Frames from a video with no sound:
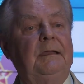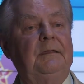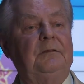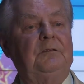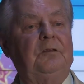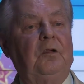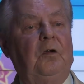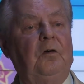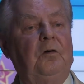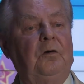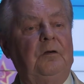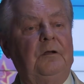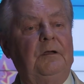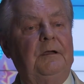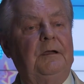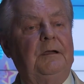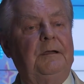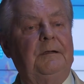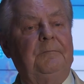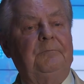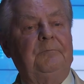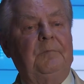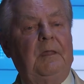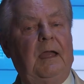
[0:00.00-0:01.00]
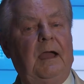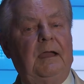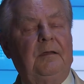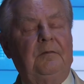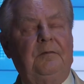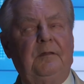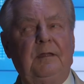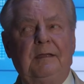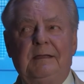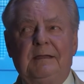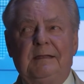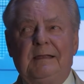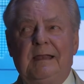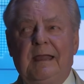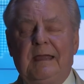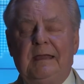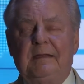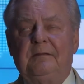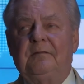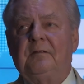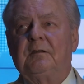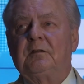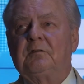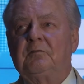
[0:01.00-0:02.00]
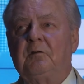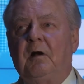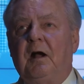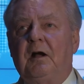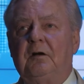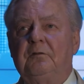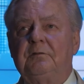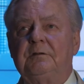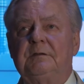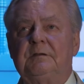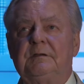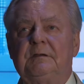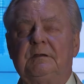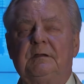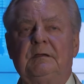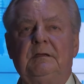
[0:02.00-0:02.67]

So I think it laid the ground,